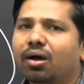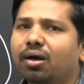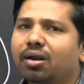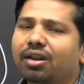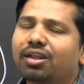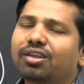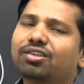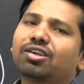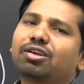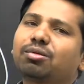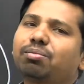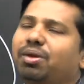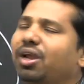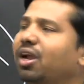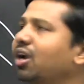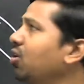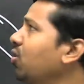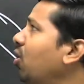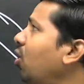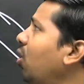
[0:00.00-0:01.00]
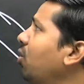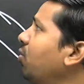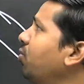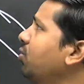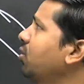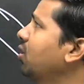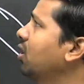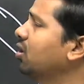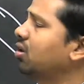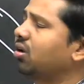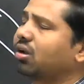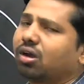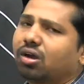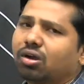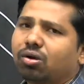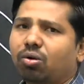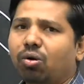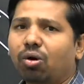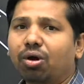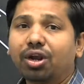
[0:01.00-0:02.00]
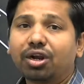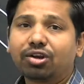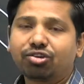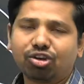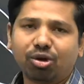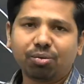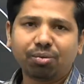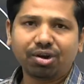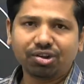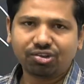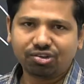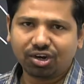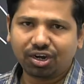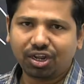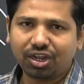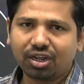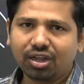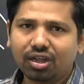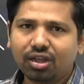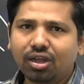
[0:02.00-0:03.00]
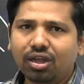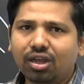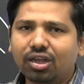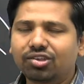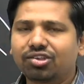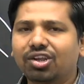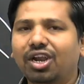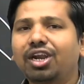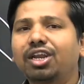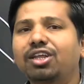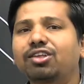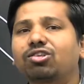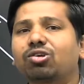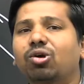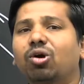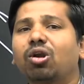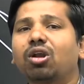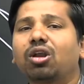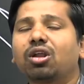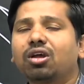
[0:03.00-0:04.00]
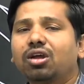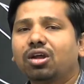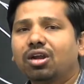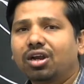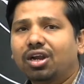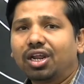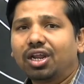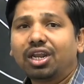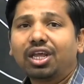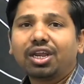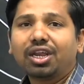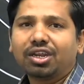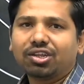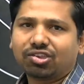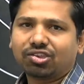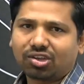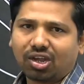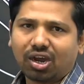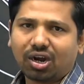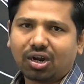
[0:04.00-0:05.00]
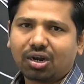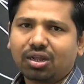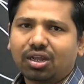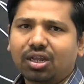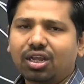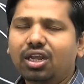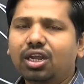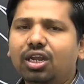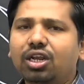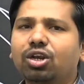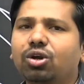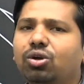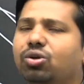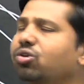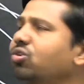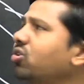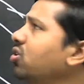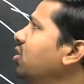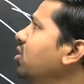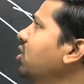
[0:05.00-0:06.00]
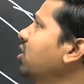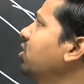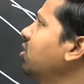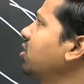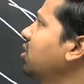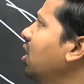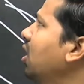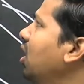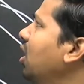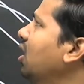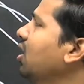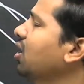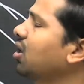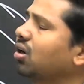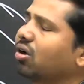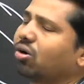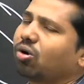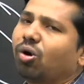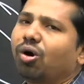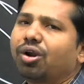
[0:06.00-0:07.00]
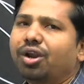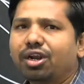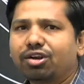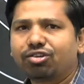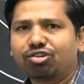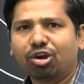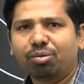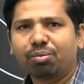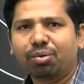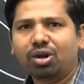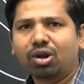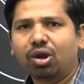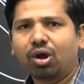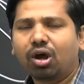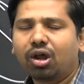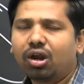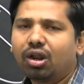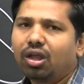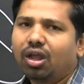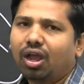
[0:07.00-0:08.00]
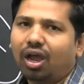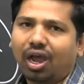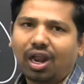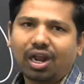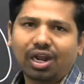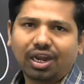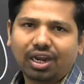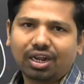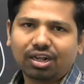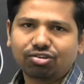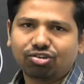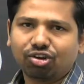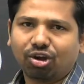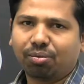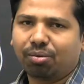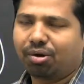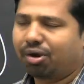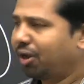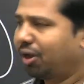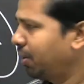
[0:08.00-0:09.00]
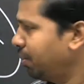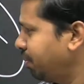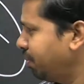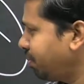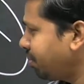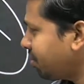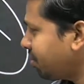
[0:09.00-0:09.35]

reason behind of that coordinate geometry studying. A scientist called Denis Riscard, he introduced this coordinate geometry or analytical geometry.